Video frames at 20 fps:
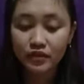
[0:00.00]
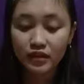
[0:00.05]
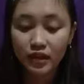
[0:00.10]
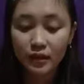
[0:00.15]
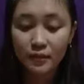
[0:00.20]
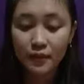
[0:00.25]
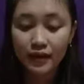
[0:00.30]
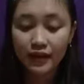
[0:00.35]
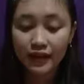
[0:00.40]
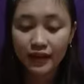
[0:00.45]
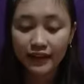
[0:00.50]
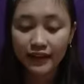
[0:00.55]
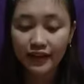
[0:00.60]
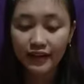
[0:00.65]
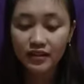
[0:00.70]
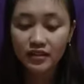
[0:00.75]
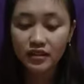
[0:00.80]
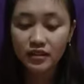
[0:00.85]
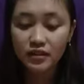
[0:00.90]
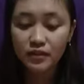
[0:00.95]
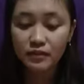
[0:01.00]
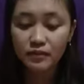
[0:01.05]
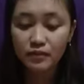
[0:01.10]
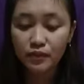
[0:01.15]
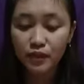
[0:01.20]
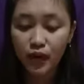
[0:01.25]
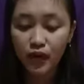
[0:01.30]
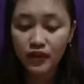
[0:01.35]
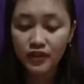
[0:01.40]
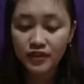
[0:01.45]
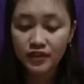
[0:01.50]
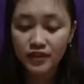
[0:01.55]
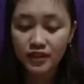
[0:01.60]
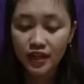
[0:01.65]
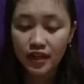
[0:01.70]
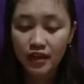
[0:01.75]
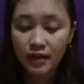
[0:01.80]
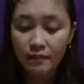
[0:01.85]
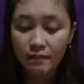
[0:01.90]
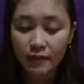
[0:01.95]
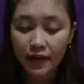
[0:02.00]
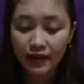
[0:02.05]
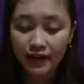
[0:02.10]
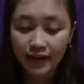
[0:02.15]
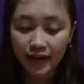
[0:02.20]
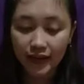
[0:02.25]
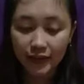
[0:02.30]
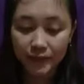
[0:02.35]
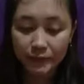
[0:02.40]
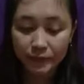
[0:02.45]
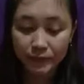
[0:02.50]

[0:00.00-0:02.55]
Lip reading: market and the bond market.